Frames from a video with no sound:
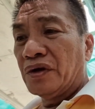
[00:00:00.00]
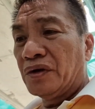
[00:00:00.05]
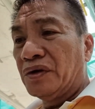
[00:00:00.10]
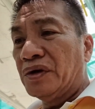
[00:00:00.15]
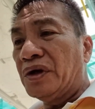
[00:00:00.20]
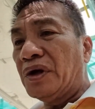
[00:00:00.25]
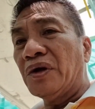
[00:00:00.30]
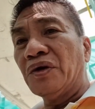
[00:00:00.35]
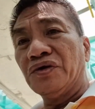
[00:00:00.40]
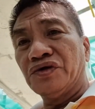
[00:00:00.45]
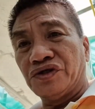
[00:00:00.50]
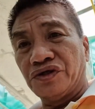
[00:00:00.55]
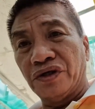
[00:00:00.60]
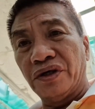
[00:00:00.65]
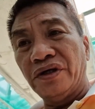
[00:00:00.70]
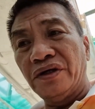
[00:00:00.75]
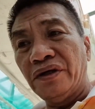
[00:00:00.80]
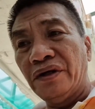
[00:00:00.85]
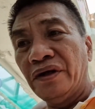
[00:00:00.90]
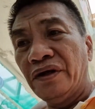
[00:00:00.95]
conclusion
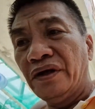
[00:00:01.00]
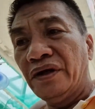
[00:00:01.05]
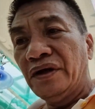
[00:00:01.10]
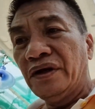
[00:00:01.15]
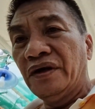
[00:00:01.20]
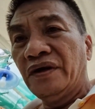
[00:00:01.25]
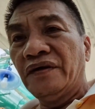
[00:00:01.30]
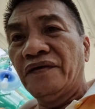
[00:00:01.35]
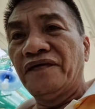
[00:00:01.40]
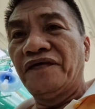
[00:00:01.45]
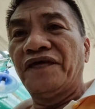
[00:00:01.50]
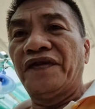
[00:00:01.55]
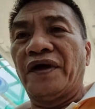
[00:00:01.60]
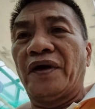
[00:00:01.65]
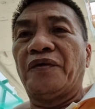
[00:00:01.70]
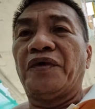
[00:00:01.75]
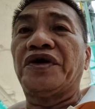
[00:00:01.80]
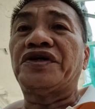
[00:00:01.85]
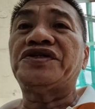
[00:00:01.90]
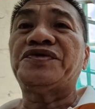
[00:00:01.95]
with
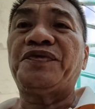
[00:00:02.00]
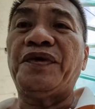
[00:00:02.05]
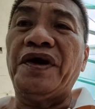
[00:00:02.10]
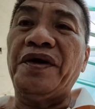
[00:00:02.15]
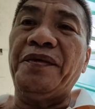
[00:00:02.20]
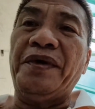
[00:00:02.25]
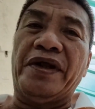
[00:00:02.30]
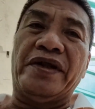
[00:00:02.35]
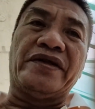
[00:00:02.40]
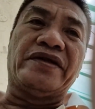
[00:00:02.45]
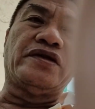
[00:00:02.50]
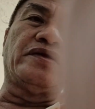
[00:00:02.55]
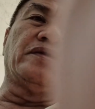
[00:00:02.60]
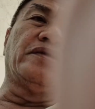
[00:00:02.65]
our experiment,